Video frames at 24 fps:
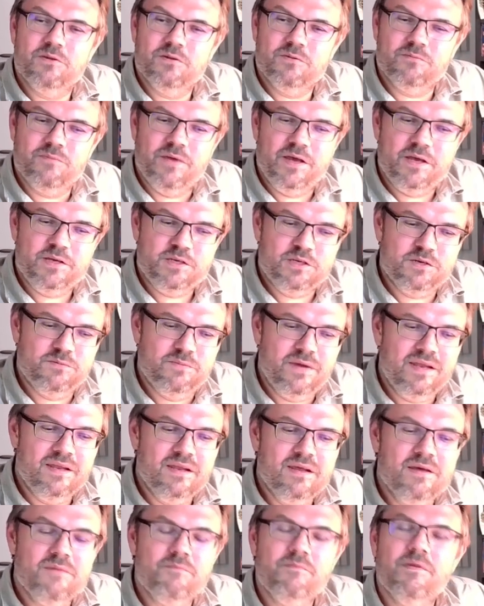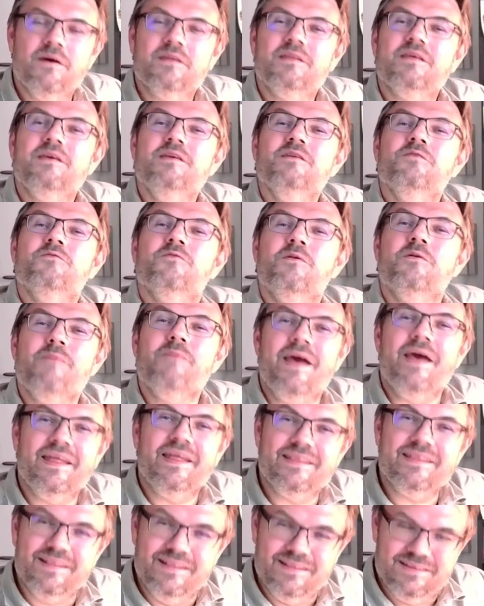measurement, but
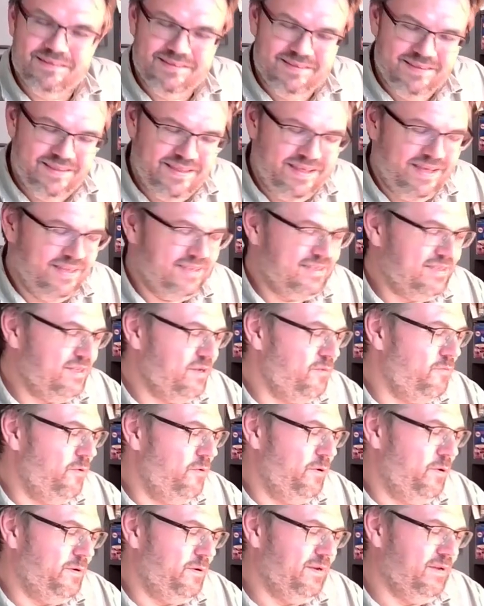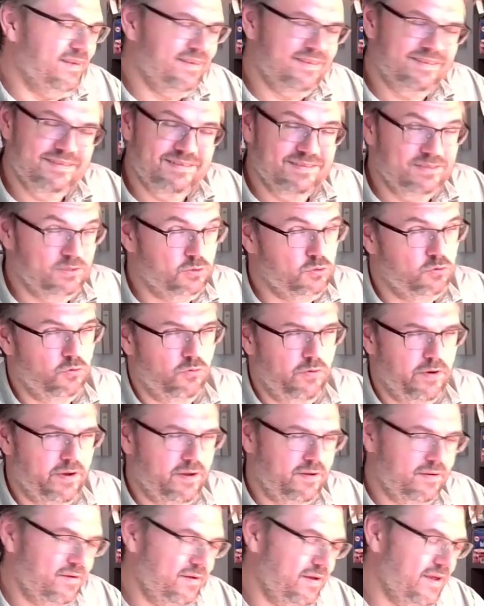incremental. That's the word.
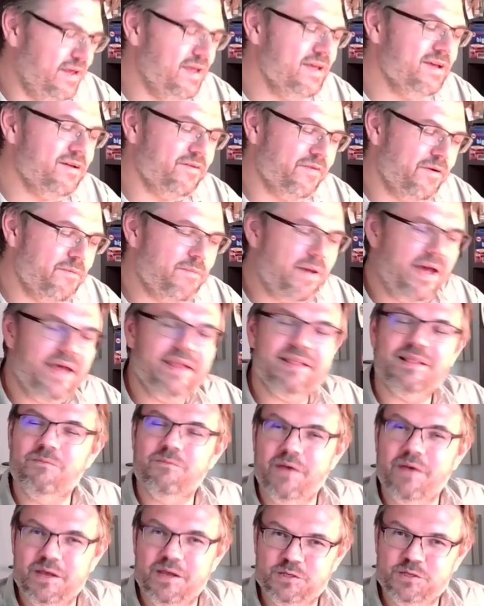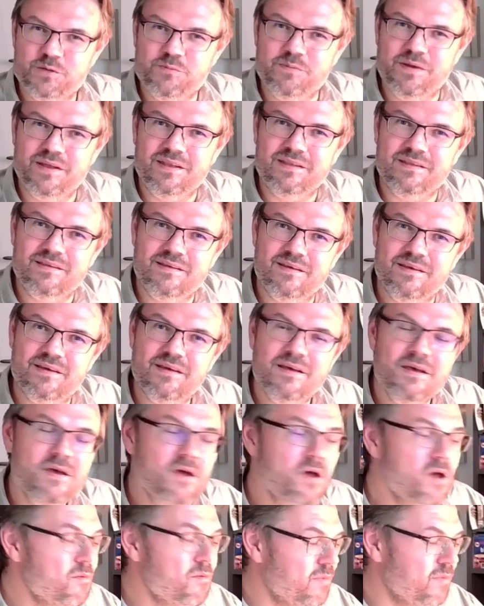Sorry. Incremental measurement. Yeah?
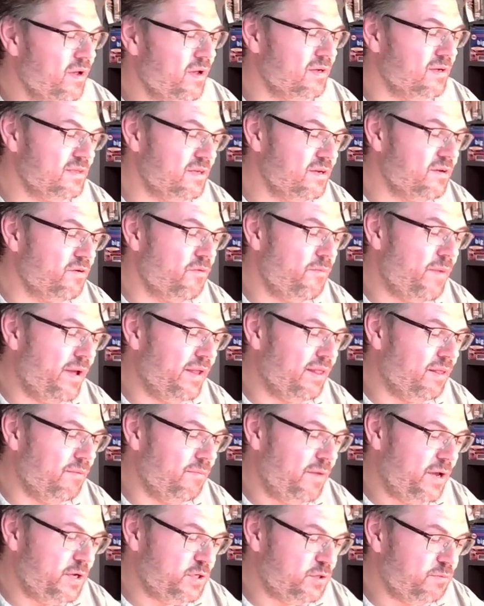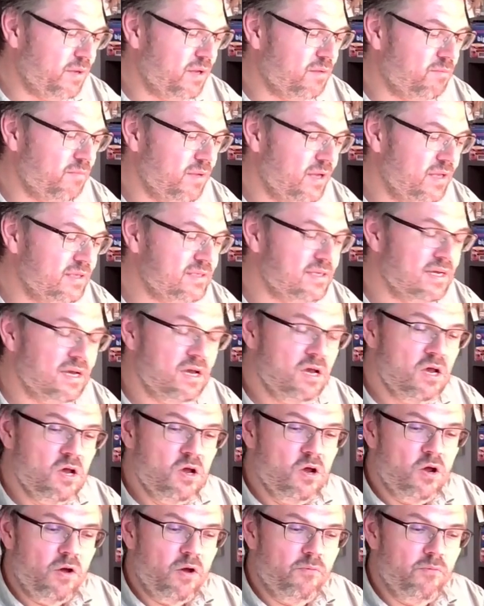Because incremental measurement means
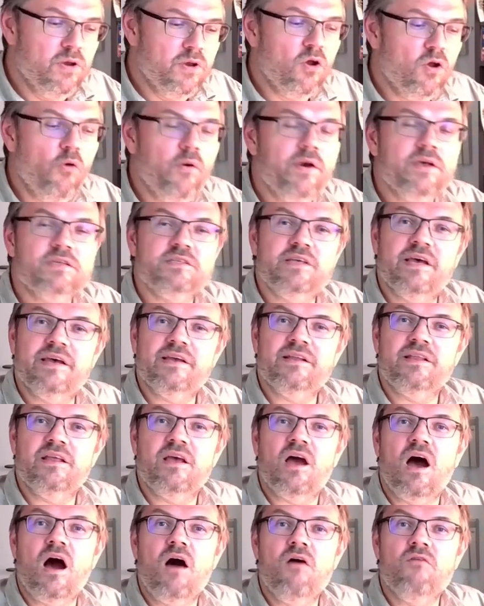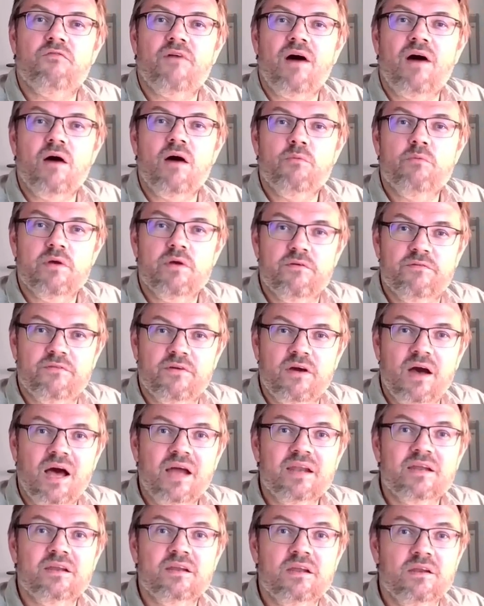we know exactly how far we have
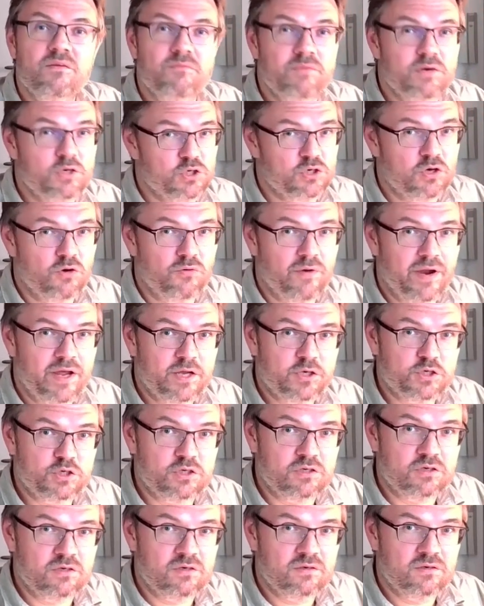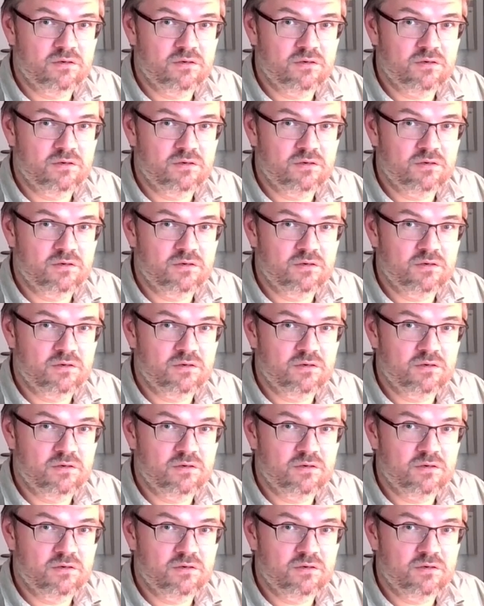gone and in which direction,